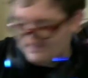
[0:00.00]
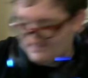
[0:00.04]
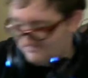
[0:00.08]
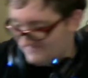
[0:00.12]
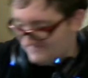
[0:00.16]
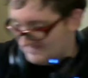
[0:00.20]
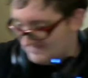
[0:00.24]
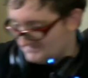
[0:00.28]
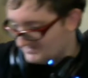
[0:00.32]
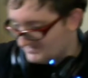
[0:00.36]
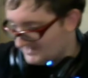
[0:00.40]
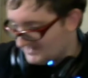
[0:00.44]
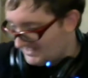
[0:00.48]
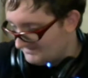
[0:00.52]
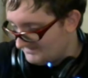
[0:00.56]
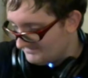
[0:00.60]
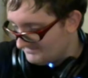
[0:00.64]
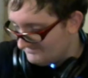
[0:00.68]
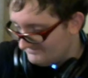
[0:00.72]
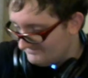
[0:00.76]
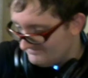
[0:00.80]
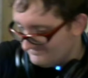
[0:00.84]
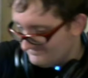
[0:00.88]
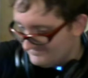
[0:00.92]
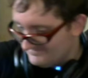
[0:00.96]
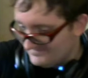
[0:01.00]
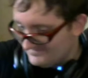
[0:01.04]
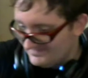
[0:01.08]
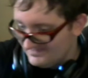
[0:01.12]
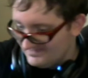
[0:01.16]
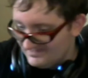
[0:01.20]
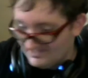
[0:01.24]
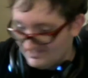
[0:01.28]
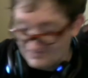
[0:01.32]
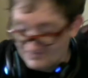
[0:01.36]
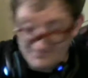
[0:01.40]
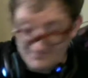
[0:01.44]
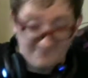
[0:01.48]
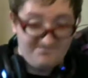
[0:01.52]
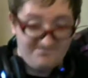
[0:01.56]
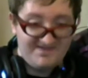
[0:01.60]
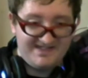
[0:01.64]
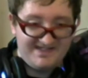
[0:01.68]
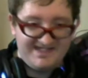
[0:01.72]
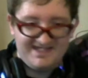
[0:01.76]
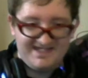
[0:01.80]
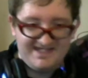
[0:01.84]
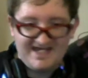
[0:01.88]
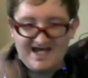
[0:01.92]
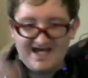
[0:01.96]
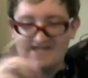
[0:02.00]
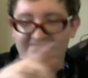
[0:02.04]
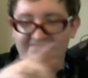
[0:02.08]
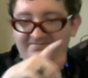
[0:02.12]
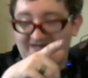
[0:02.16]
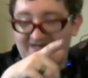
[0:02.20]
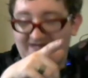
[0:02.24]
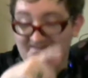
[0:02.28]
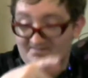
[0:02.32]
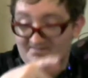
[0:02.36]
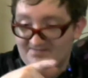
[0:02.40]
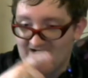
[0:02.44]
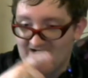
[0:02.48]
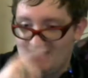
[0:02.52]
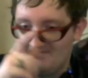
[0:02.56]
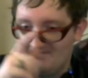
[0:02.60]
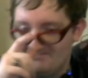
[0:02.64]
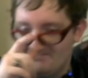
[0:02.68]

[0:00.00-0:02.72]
Famicom. Although I think he has a Famicom,